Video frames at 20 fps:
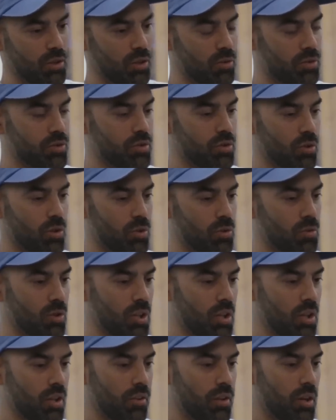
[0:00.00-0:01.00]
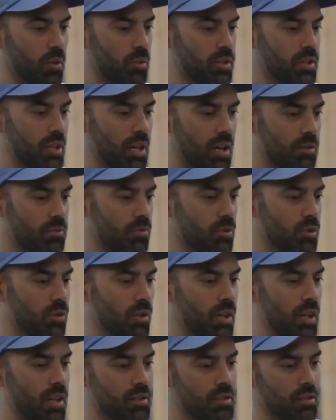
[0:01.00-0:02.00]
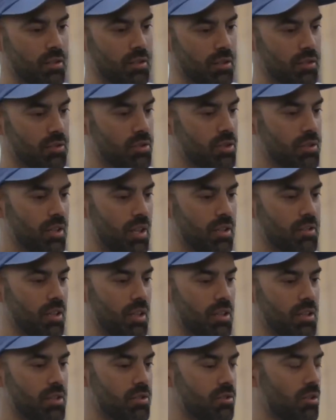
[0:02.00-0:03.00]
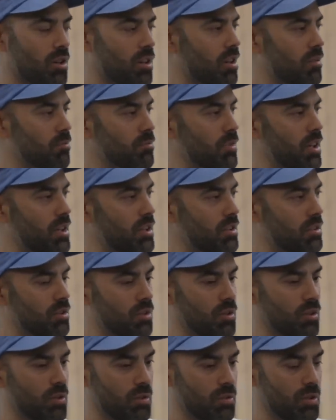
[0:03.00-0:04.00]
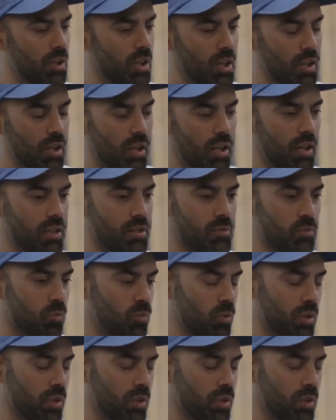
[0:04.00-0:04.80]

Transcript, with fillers: You know, so there were times where you had to, just as any startup might, you know. And it's